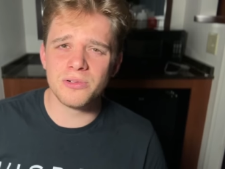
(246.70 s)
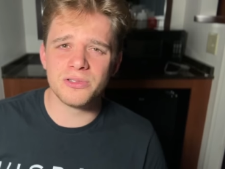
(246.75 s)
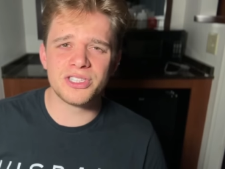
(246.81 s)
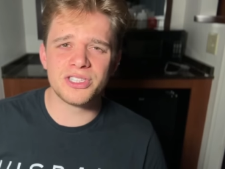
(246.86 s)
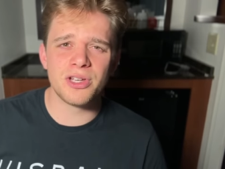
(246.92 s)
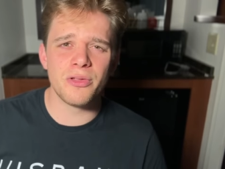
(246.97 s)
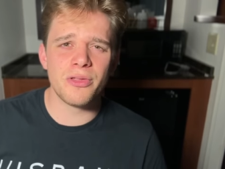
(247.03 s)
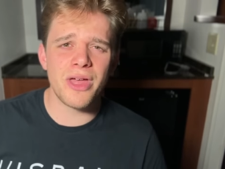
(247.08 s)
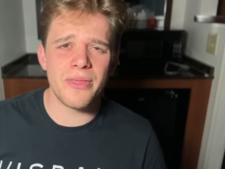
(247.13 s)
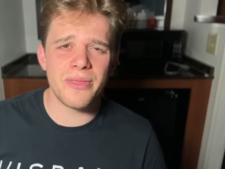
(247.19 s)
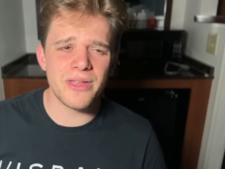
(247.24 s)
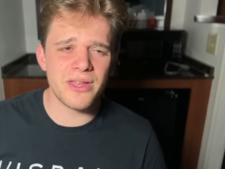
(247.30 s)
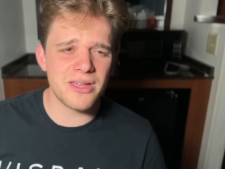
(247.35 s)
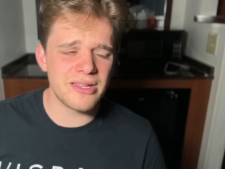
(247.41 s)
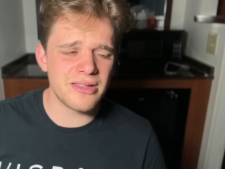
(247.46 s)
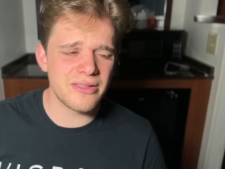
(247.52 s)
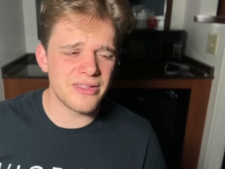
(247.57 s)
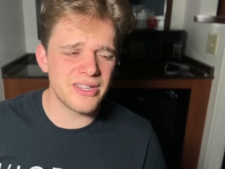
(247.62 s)
so that
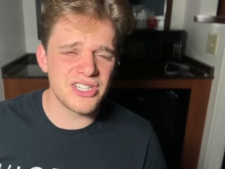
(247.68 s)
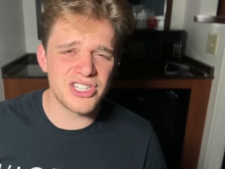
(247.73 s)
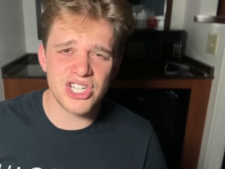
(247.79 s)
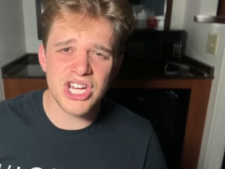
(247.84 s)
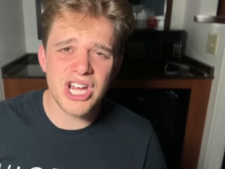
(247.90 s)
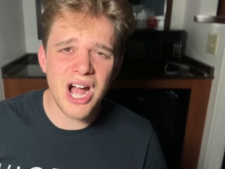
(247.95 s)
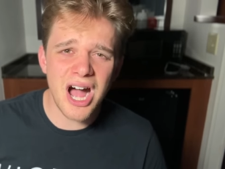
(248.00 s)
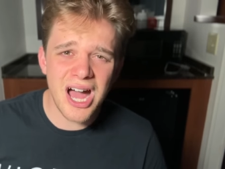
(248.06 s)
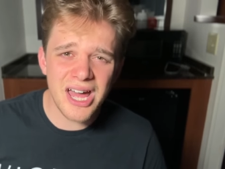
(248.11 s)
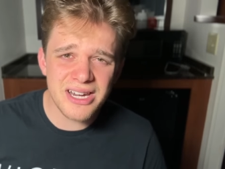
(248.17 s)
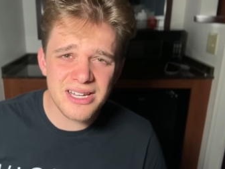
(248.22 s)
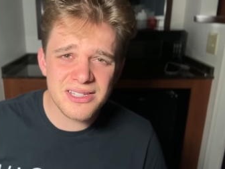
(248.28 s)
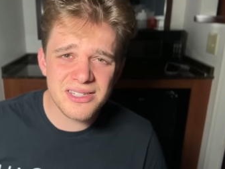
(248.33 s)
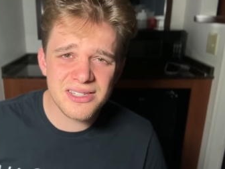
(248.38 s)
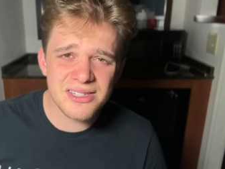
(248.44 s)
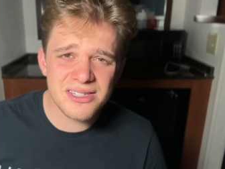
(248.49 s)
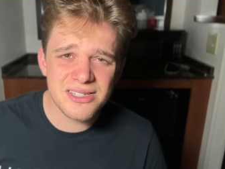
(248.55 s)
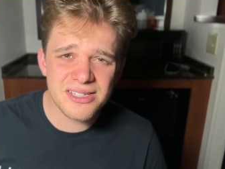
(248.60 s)
the, the
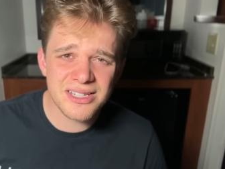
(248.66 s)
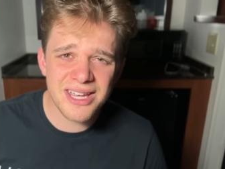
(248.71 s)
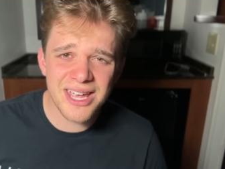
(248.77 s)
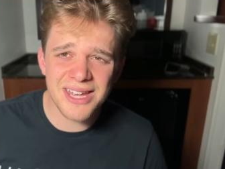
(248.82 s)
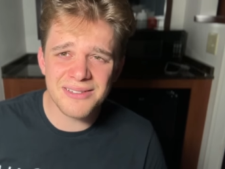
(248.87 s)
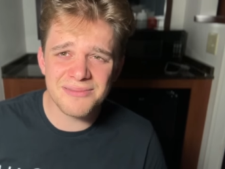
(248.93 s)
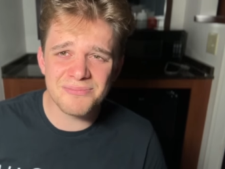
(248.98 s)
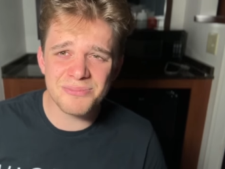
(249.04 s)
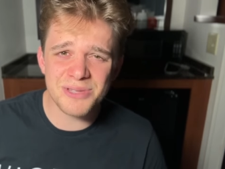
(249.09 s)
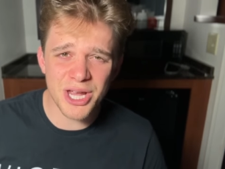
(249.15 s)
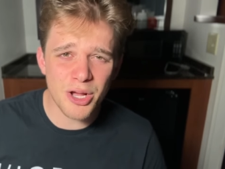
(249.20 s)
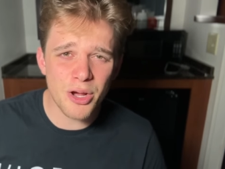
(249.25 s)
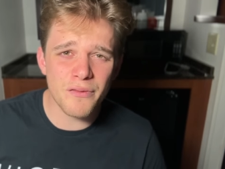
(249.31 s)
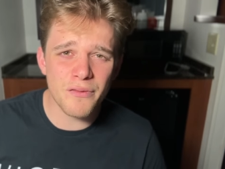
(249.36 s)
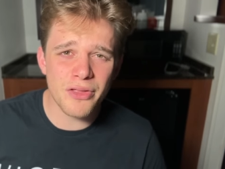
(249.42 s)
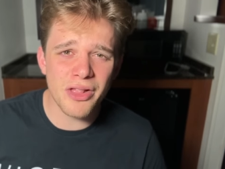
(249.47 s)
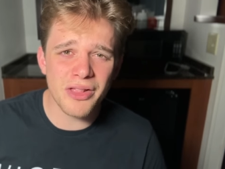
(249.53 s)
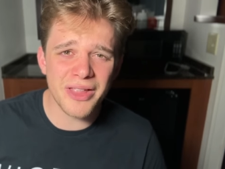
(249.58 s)
jihadists can take
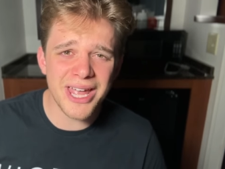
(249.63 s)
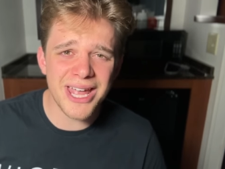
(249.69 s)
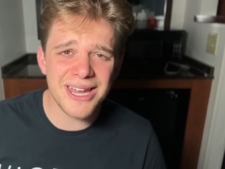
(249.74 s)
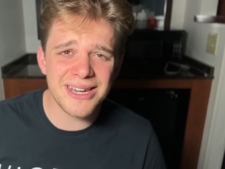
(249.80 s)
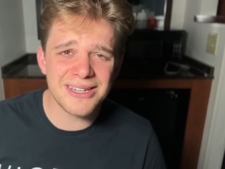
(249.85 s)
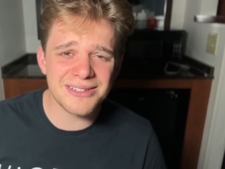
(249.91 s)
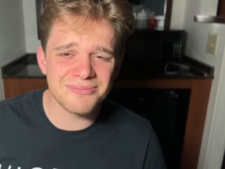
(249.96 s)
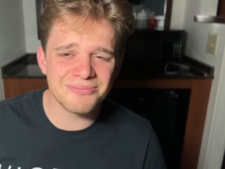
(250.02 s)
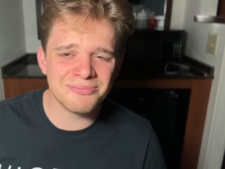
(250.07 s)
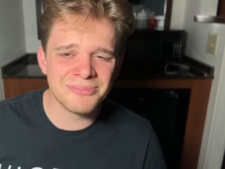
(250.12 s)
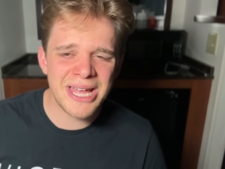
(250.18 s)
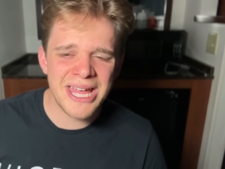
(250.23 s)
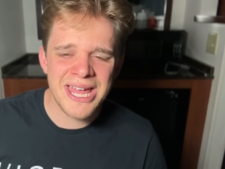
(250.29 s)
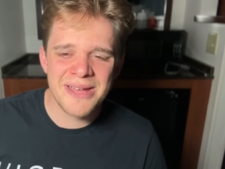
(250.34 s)
over the land and,